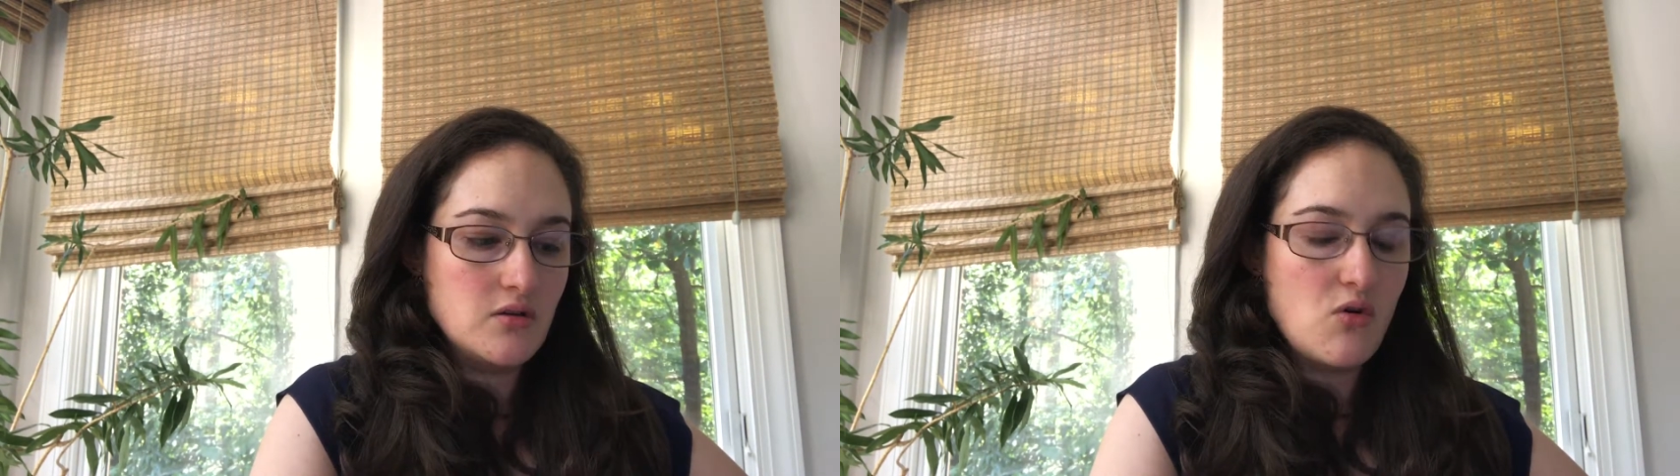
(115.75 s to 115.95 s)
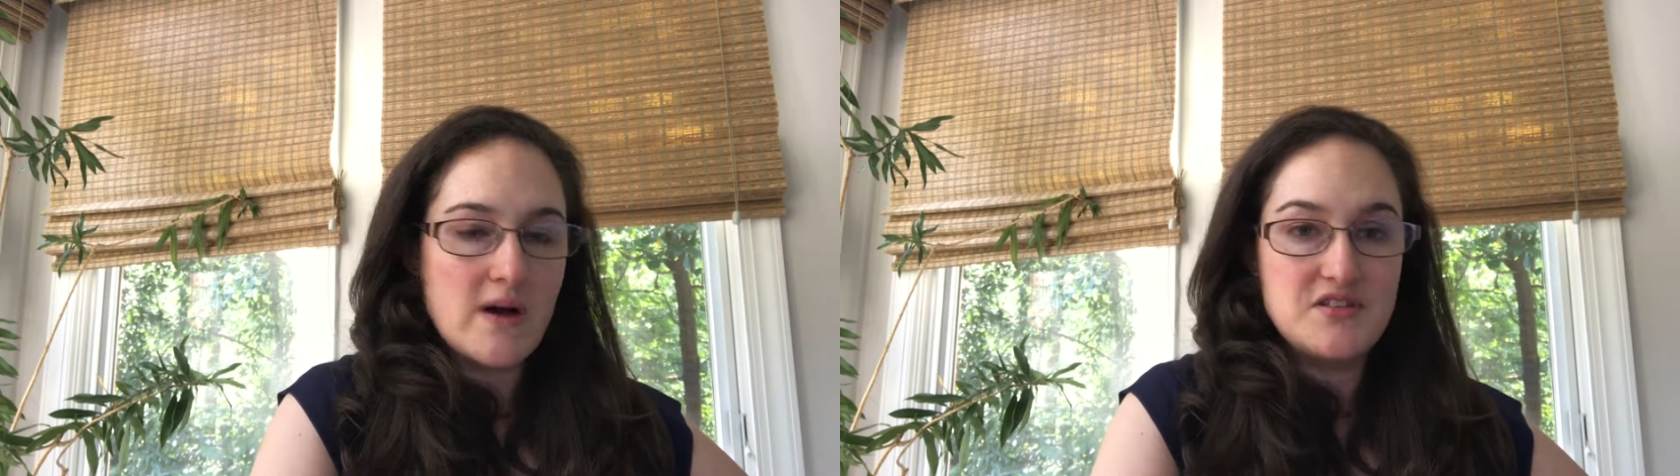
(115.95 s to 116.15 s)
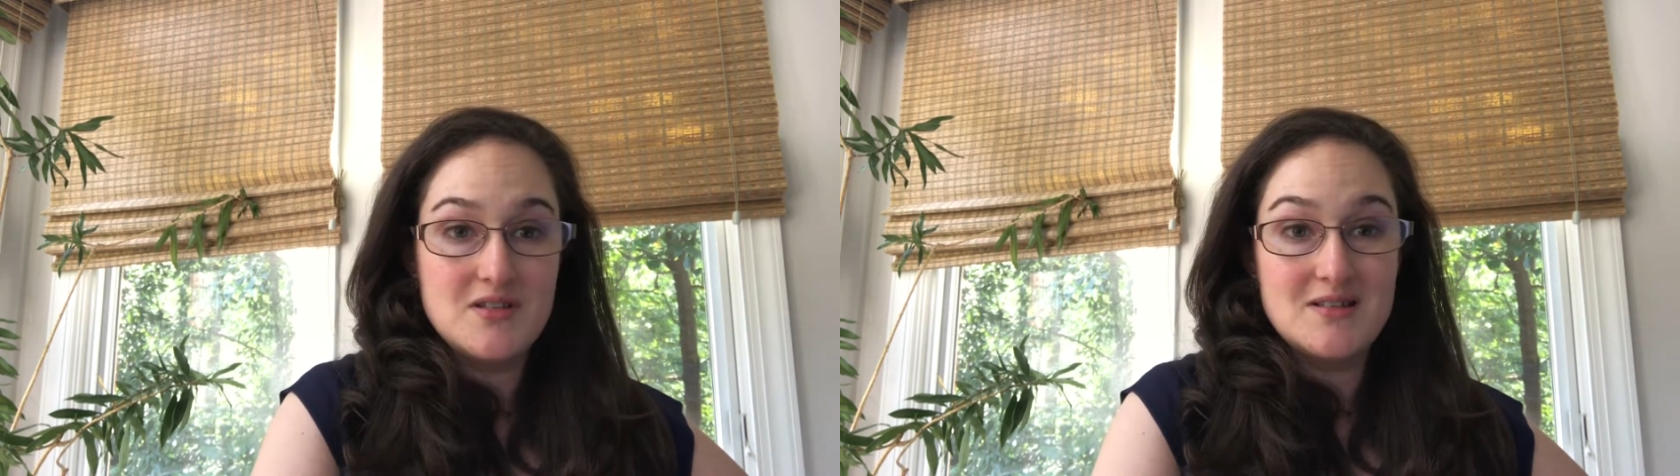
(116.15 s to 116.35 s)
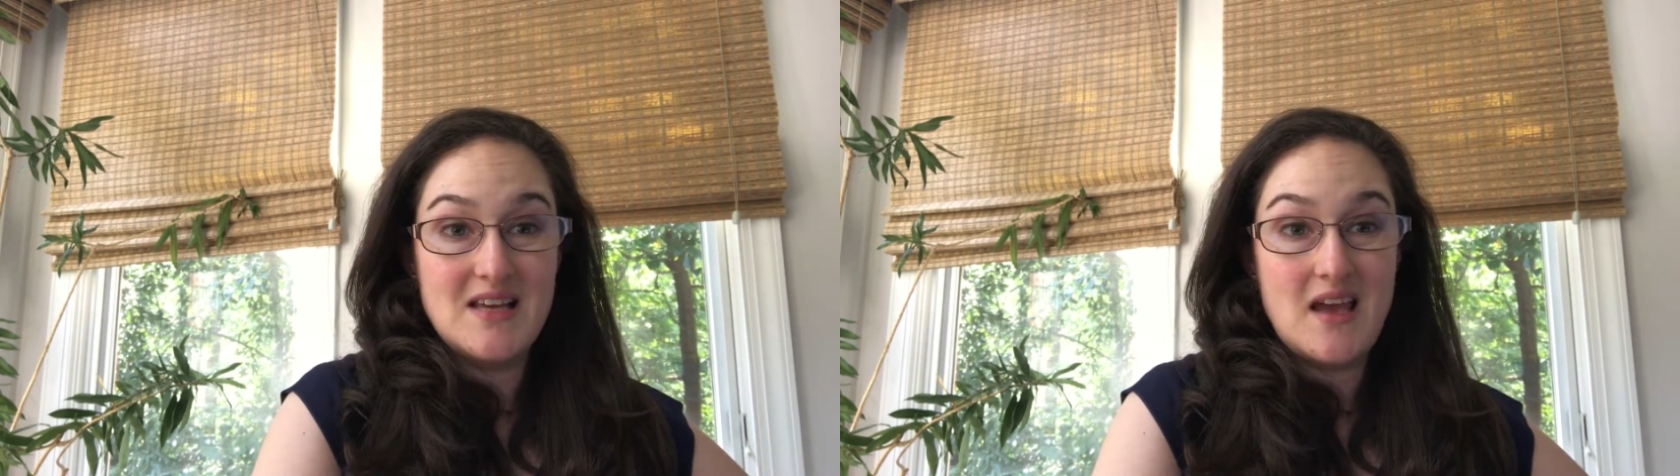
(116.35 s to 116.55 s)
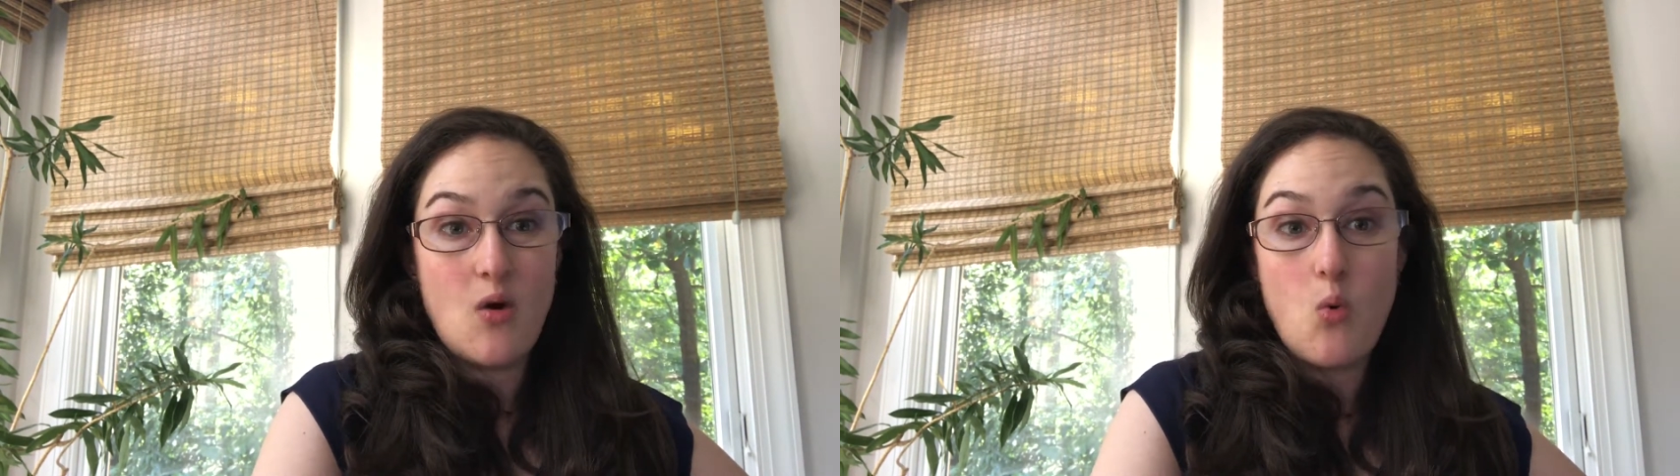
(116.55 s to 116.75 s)
questions
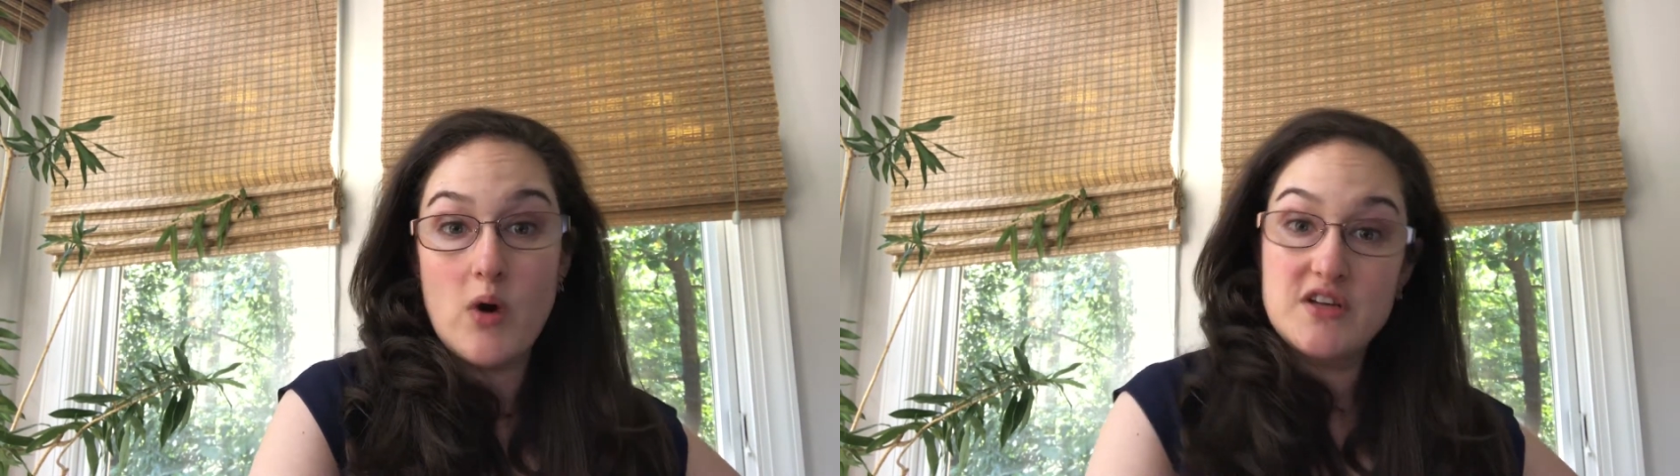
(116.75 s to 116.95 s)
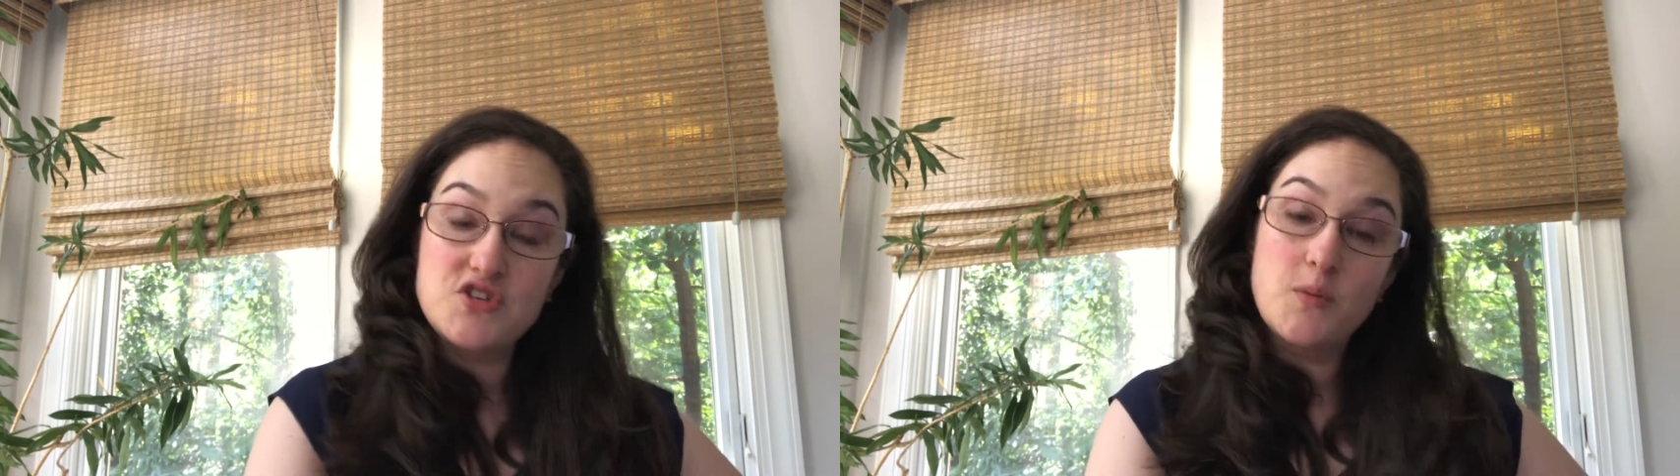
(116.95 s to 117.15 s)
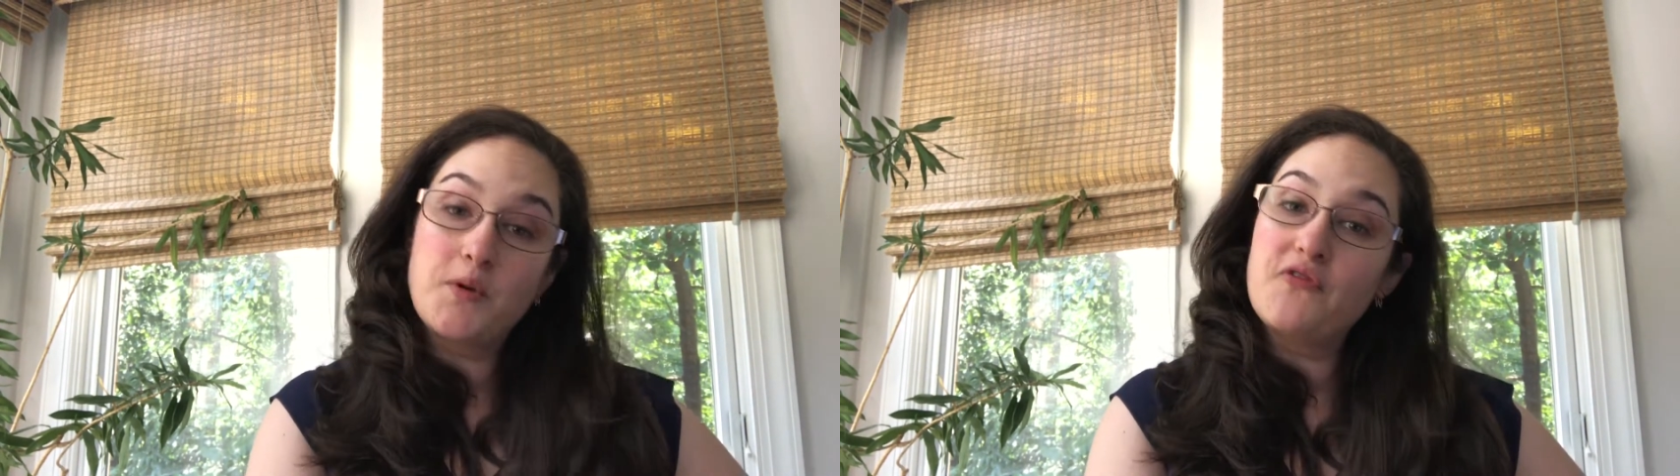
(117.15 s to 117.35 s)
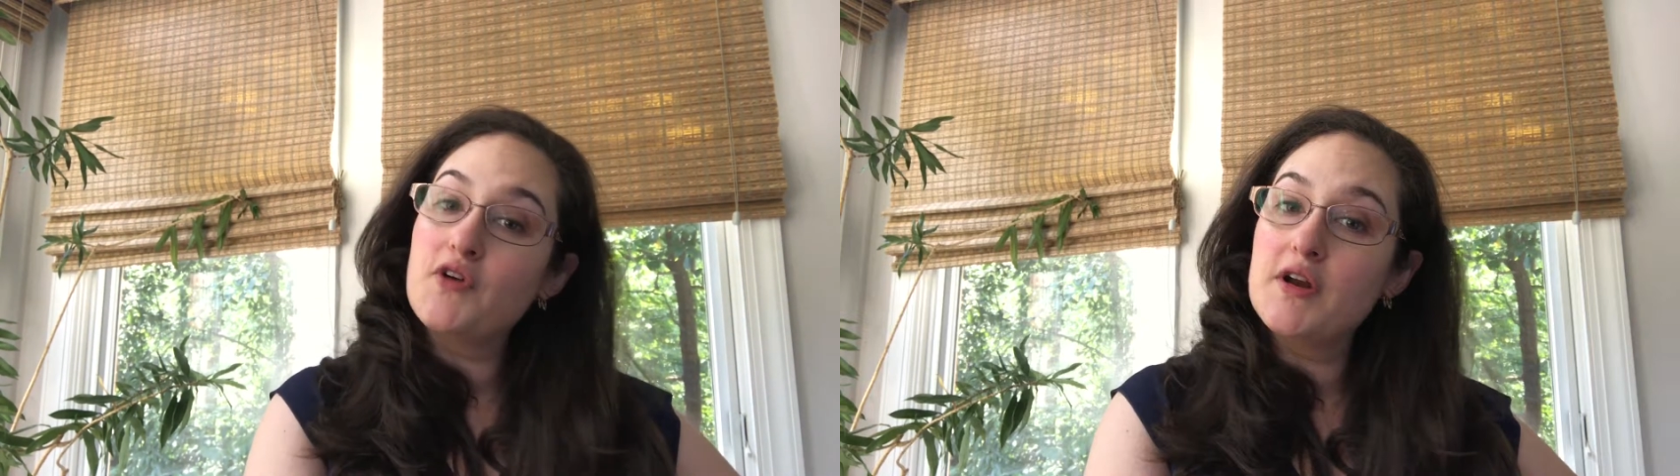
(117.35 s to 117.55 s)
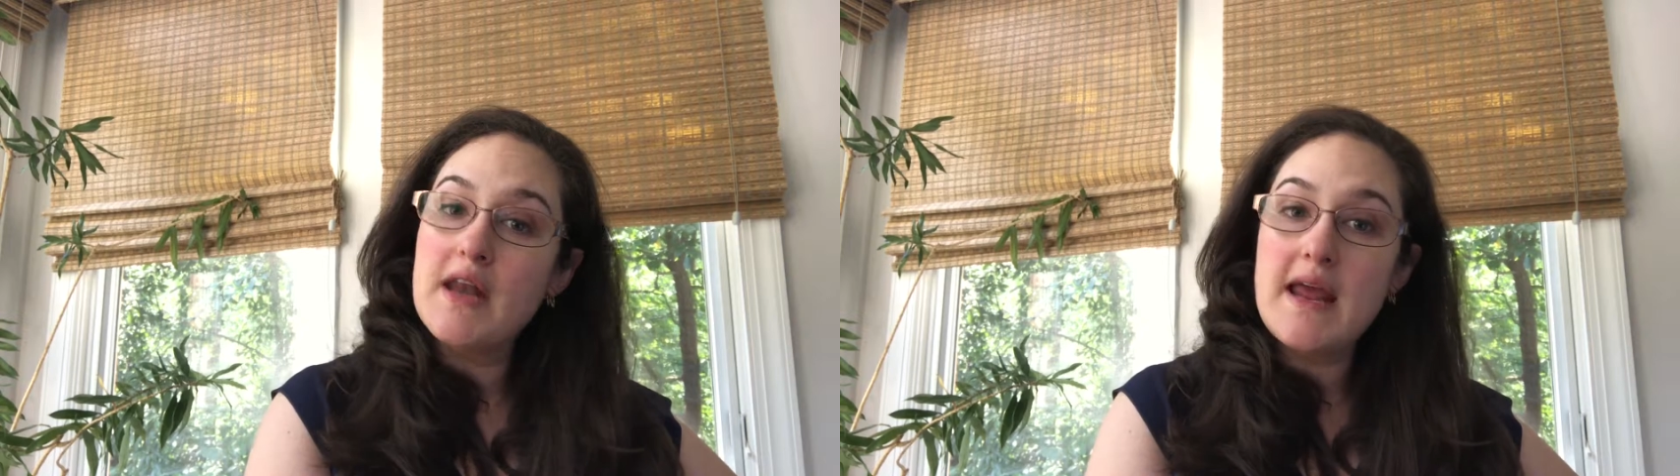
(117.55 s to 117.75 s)
like, what is your
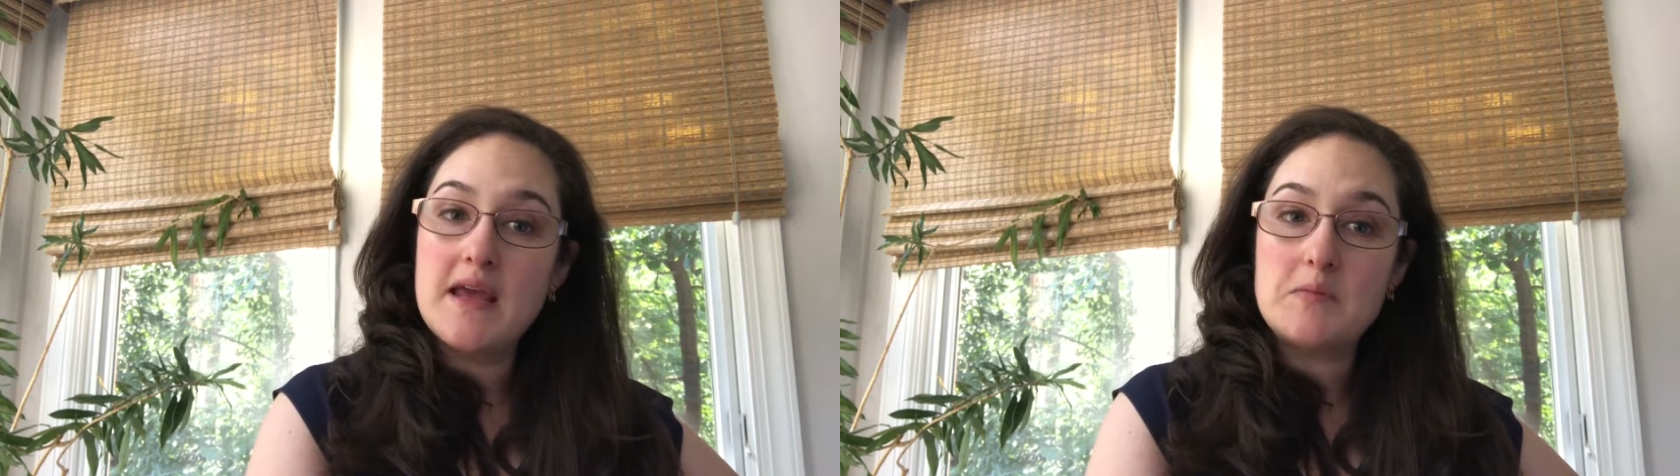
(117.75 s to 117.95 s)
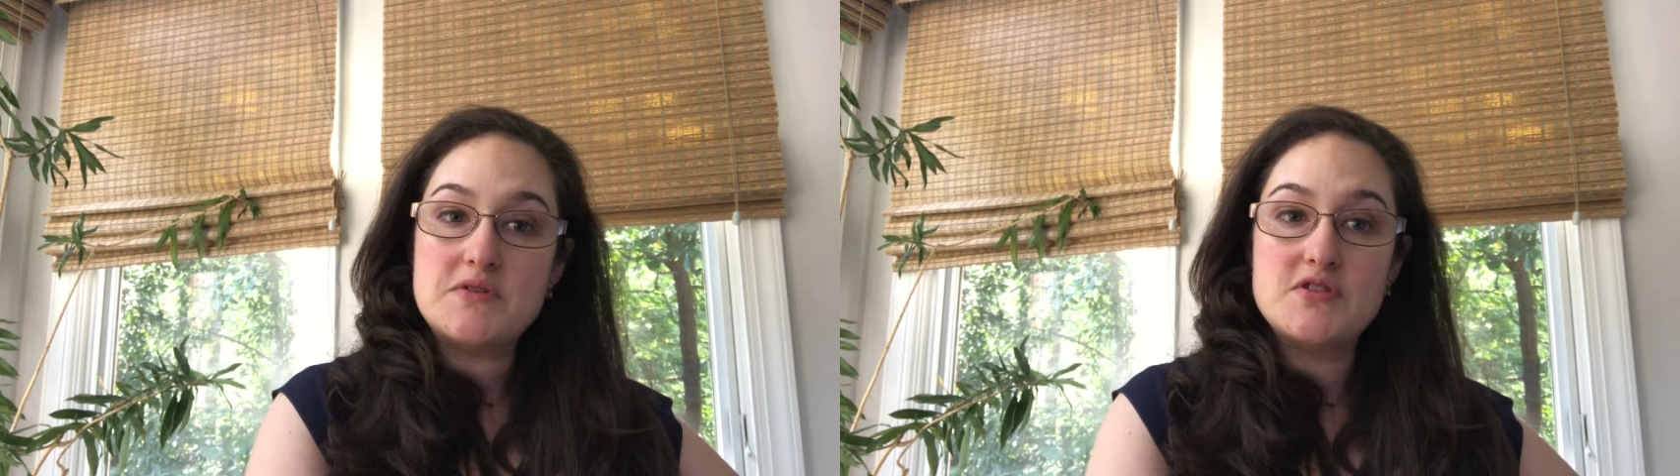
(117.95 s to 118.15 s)
preferred name?